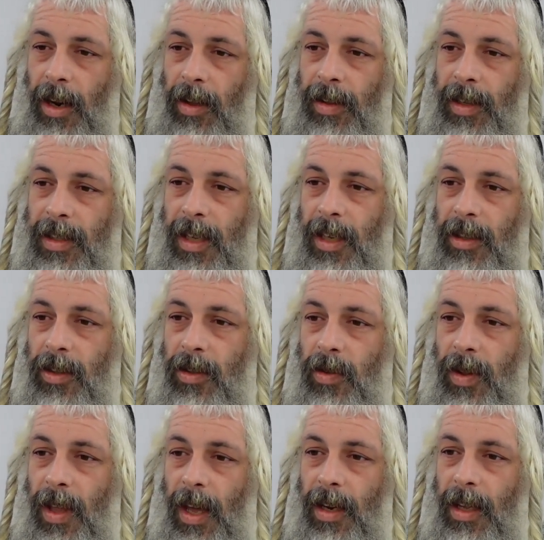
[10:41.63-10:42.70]
on the state to do
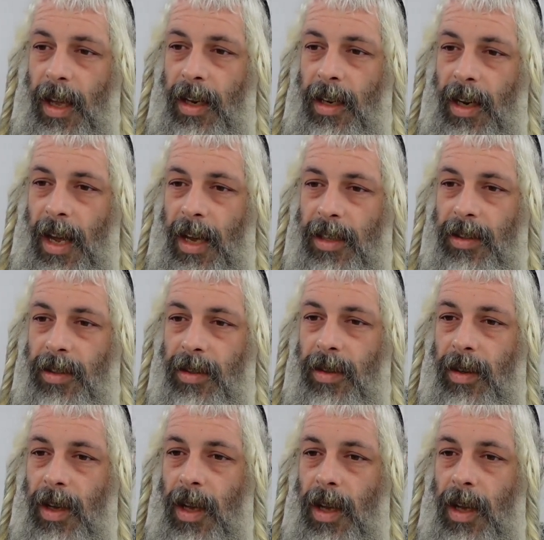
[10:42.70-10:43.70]
that, and it has to